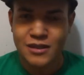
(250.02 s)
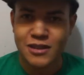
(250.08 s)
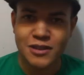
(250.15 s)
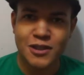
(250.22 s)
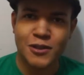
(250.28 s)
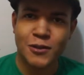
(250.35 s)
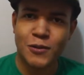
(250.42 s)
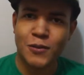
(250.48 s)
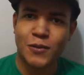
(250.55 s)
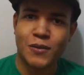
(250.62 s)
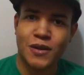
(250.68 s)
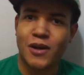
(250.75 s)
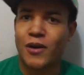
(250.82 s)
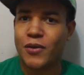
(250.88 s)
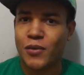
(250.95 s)
to do,
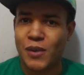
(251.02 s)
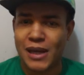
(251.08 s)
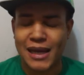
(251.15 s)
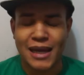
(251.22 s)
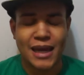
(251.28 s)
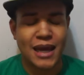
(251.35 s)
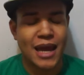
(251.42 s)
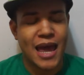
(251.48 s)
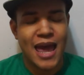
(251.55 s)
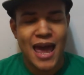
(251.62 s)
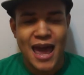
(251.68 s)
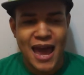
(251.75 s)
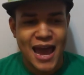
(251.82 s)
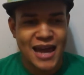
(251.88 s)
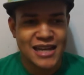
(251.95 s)
you know, 3D.
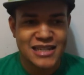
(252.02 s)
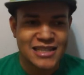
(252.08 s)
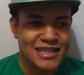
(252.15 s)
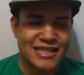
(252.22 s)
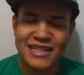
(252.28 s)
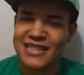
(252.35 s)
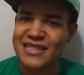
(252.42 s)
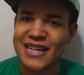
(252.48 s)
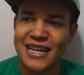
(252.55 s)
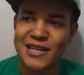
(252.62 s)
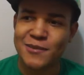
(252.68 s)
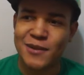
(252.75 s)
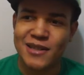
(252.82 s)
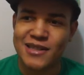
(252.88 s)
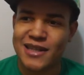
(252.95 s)
And it's just insane
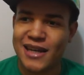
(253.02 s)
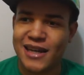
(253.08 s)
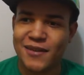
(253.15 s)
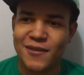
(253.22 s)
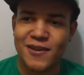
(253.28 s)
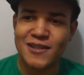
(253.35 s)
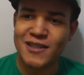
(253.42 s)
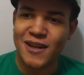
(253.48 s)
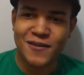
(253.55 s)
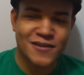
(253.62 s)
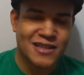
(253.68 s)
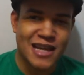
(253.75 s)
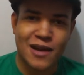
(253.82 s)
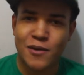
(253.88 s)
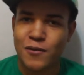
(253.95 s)
to me. It's like, first off,
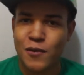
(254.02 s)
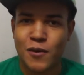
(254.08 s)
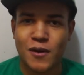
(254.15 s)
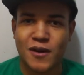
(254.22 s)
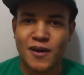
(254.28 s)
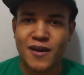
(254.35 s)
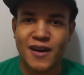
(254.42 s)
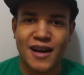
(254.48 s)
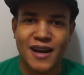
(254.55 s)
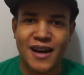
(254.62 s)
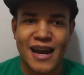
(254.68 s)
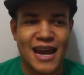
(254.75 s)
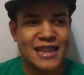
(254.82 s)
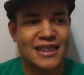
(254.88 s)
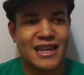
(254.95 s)
it's out of order
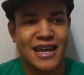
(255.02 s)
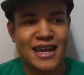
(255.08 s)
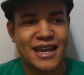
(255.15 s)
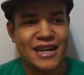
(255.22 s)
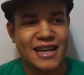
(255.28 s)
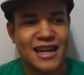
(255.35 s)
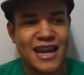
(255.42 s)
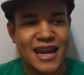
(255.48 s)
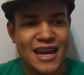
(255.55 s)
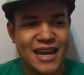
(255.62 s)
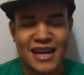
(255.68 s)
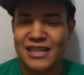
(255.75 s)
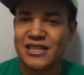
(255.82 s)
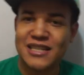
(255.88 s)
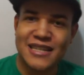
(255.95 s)
and then
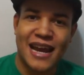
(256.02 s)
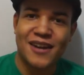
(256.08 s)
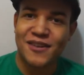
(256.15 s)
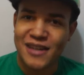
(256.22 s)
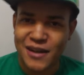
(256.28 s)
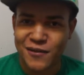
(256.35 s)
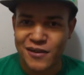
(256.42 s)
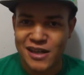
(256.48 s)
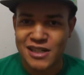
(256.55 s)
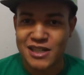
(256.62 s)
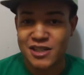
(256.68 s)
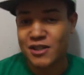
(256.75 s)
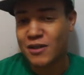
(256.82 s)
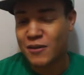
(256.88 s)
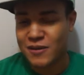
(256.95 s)
it's standard
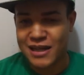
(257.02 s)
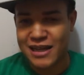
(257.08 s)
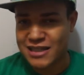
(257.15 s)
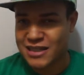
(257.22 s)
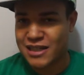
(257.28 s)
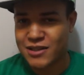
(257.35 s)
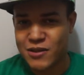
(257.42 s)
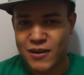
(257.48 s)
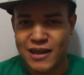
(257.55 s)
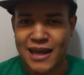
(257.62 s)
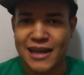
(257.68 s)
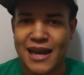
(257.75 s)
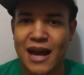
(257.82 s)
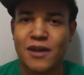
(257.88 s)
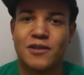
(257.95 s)
definition. You can, like I said, it's
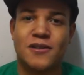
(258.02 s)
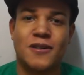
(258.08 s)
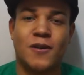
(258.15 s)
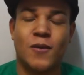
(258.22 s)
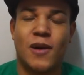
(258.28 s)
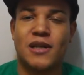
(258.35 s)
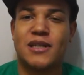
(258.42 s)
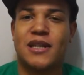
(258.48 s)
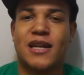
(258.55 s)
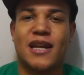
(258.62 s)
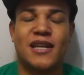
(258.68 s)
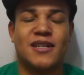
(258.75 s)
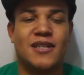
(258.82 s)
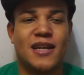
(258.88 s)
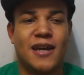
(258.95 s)
online now, so you can watch it
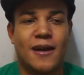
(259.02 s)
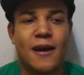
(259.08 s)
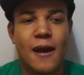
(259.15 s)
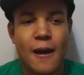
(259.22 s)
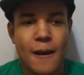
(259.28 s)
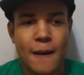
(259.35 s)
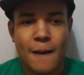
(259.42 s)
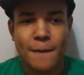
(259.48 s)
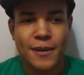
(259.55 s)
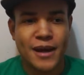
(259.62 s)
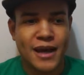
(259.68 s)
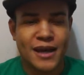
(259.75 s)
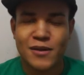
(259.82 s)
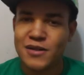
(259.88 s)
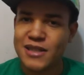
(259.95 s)
in HD.
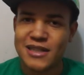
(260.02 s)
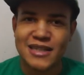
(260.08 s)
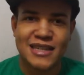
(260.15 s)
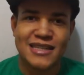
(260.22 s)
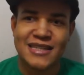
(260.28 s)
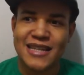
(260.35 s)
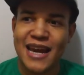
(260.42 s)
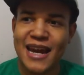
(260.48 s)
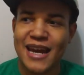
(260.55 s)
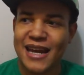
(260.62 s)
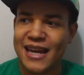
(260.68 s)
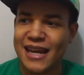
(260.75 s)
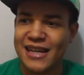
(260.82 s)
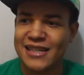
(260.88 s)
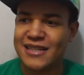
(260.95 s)
But it was just insane,
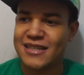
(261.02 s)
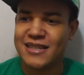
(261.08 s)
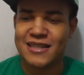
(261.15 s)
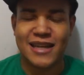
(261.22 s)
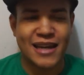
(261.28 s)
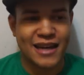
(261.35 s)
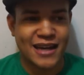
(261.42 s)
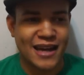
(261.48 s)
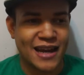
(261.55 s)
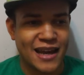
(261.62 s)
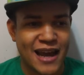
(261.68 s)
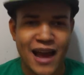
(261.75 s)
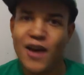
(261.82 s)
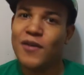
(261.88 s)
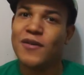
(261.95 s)
and it's just like,
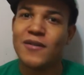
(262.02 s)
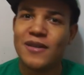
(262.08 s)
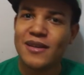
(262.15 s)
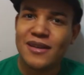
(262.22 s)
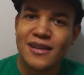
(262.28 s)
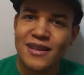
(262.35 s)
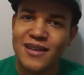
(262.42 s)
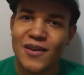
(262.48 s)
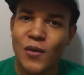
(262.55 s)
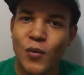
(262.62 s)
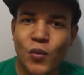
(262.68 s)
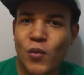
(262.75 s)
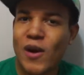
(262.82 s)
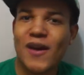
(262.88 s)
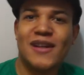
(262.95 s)
how did you know?
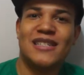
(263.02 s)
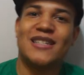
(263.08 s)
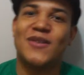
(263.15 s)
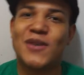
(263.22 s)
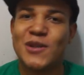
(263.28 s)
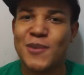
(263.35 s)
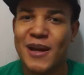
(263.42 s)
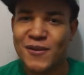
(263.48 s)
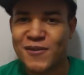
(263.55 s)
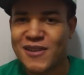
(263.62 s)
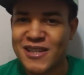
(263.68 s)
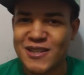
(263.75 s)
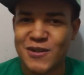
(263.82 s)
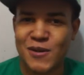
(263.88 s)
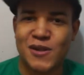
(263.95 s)
Where is the respect for
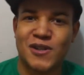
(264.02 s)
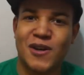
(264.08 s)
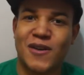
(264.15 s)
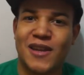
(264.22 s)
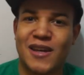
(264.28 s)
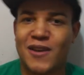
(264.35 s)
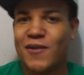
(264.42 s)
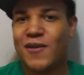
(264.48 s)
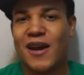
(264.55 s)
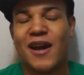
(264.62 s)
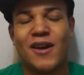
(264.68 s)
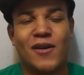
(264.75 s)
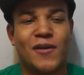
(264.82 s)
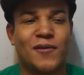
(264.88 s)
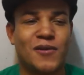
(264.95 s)
this sort of show that you've
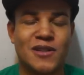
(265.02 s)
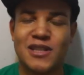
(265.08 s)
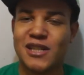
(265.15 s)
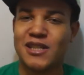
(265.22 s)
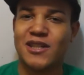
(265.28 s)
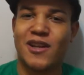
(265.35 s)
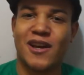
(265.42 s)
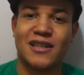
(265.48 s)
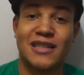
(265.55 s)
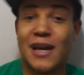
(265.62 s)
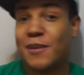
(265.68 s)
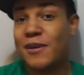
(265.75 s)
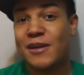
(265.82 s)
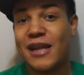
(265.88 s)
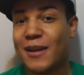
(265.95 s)
had on for such a long
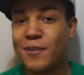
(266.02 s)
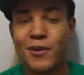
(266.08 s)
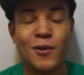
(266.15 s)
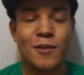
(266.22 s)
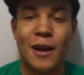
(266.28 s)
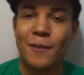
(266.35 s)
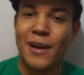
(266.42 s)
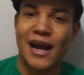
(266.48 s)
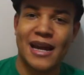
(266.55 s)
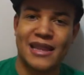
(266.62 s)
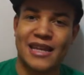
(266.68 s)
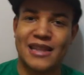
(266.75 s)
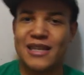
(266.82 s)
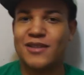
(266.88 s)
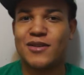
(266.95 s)
time? It like blew my mind
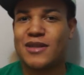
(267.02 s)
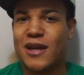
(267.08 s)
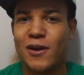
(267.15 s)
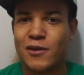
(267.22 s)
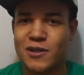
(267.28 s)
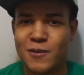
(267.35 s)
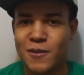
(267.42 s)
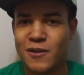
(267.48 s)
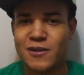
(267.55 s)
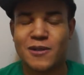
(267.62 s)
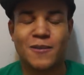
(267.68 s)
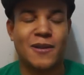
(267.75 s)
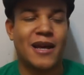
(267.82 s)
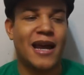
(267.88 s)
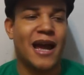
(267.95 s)
that this was how it was supposed to
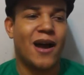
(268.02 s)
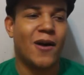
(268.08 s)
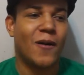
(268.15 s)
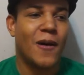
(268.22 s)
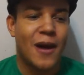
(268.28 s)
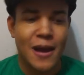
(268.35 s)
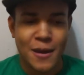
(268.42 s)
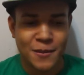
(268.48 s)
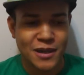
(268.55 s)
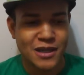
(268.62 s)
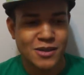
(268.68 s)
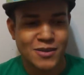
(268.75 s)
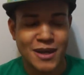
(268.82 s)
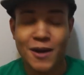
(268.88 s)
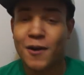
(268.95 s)
play out.
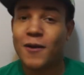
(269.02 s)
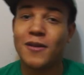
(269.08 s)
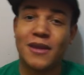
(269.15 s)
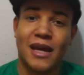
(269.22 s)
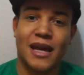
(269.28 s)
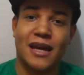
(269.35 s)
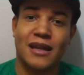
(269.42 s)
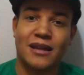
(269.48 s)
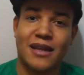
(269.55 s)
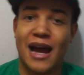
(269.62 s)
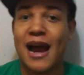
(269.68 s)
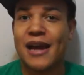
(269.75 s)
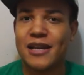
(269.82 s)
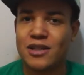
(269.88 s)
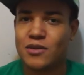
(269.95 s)
Because when I heard that the
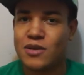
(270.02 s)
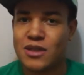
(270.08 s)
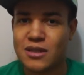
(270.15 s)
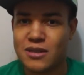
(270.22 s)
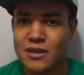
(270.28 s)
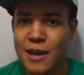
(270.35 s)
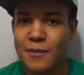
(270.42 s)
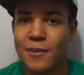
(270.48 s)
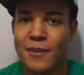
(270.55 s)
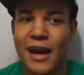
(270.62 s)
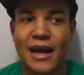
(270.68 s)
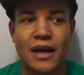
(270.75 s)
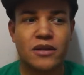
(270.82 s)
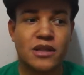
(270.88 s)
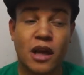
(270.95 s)
Heidi's was coming
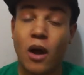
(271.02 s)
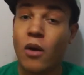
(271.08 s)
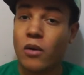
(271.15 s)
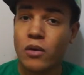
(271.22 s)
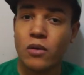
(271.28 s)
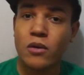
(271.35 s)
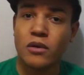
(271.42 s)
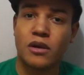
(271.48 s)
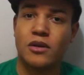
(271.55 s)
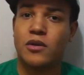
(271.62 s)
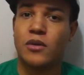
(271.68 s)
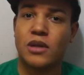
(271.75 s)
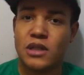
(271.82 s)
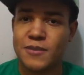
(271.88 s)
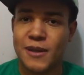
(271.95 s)
back, I was like, oh cool, they're
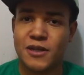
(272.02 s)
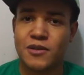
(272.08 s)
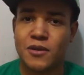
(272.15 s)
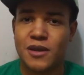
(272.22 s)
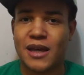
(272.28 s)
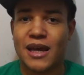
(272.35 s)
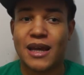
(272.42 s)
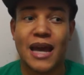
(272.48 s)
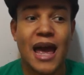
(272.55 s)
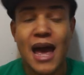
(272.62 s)
doing a special thing.